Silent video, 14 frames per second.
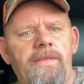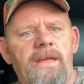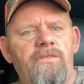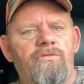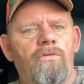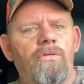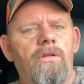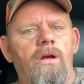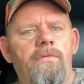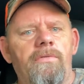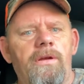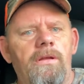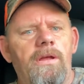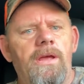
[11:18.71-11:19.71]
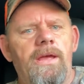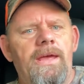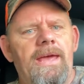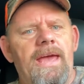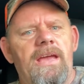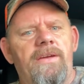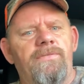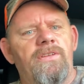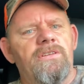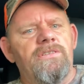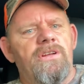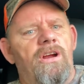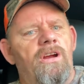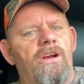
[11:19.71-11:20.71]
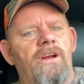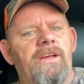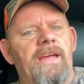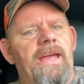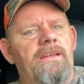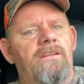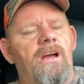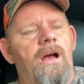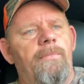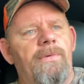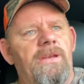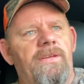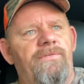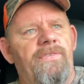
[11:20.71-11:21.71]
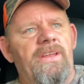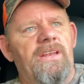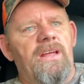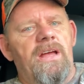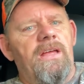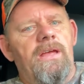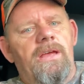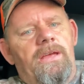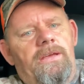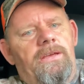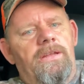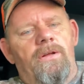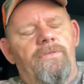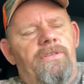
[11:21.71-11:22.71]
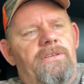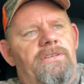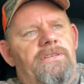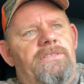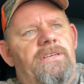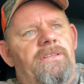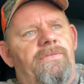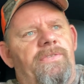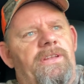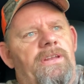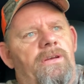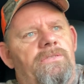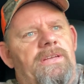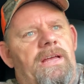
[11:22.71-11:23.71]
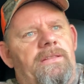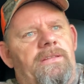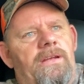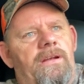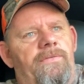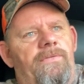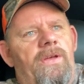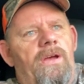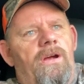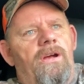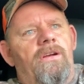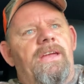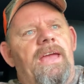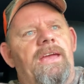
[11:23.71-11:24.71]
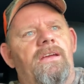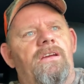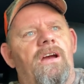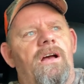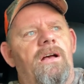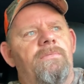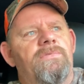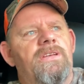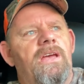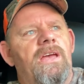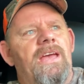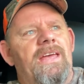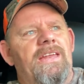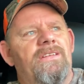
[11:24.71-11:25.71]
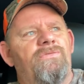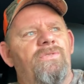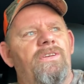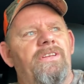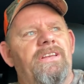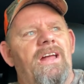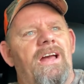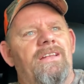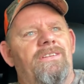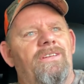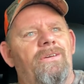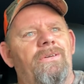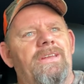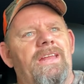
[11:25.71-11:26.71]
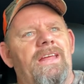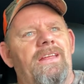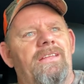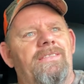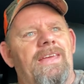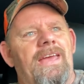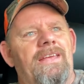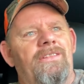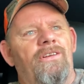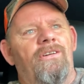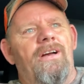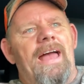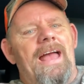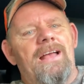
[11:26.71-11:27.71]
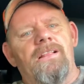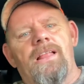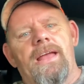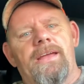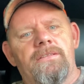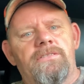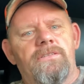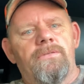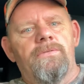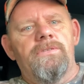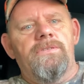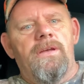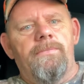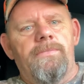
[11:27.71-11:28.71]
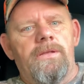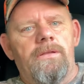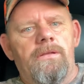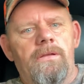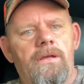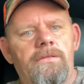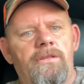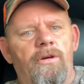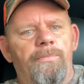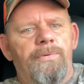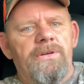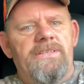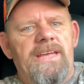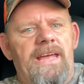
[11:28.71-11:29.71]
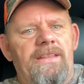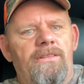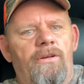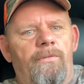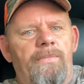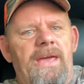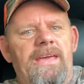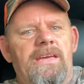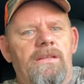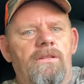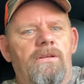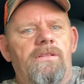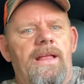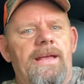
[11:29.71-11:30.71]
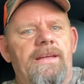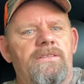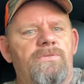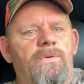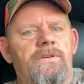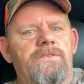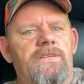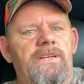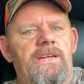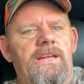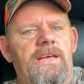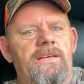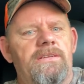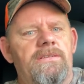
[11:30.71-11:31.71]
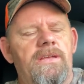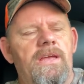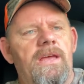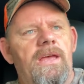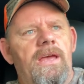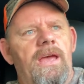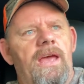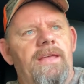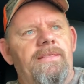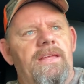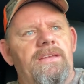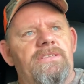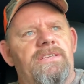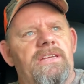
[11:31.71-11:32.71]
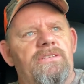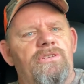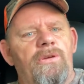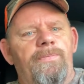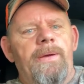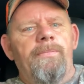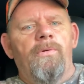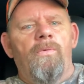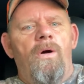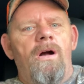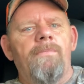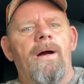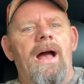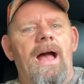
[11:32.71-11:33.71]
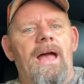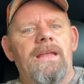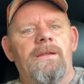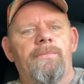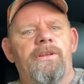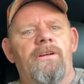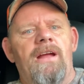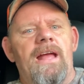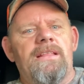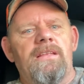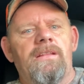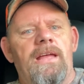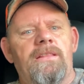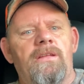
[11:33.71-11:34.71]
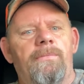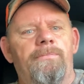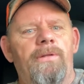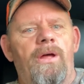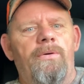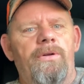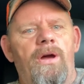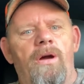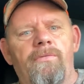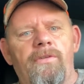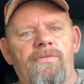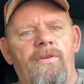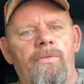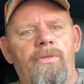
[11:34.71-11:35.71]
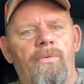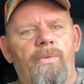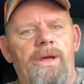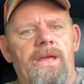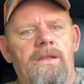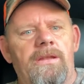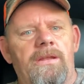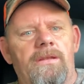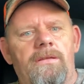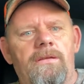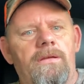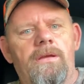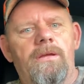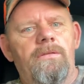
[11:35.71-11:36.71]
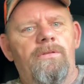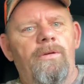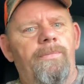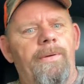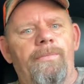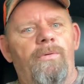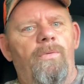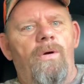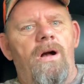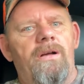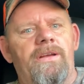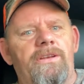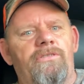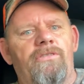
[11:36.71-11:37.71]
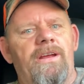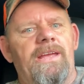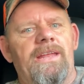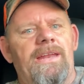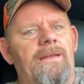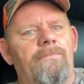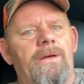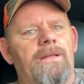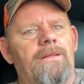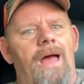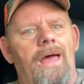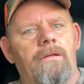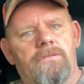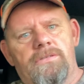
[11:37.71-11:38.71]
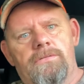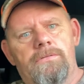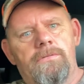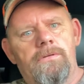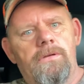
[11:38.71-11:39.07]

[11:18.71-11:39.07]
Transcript: They drool over it. Heck, if there's a hurricane coming, you see the videos out there, if hurricane comes and it's really not doing anything, they'll act like it's doing something. They'll pretend, they'll make it look like it's worse than it is. And then you see two people walk behind them and they're acting like they're blown over from the wind, and two people walking, drinking, eating McDonald's.